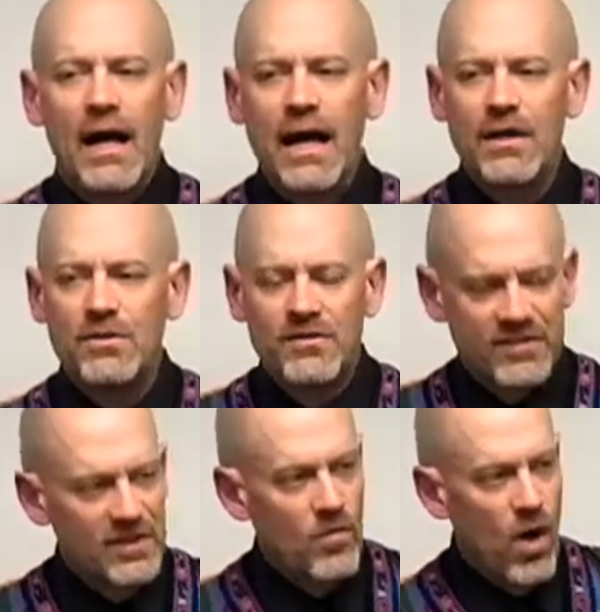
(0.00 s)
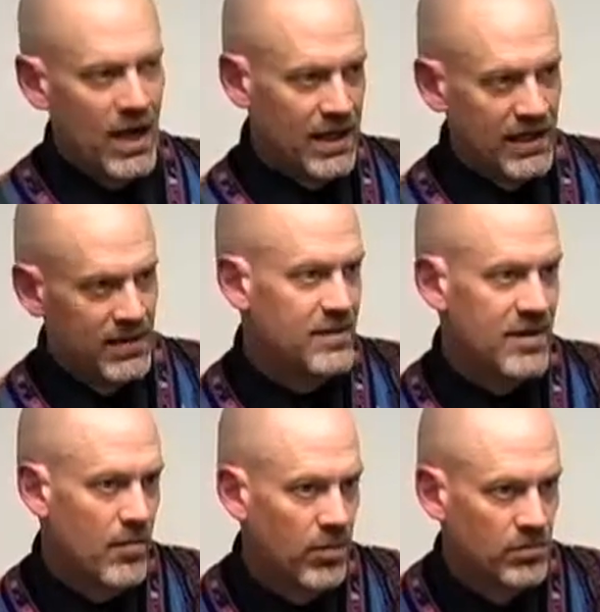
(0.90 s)
And you'd see them walking into the
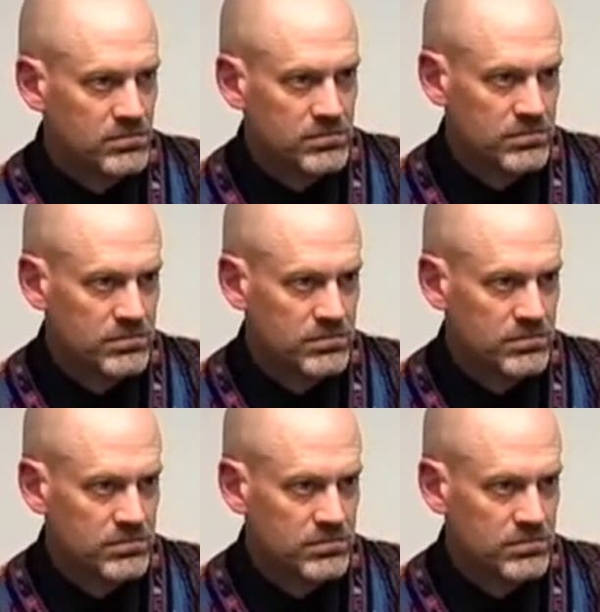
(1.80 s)
temple,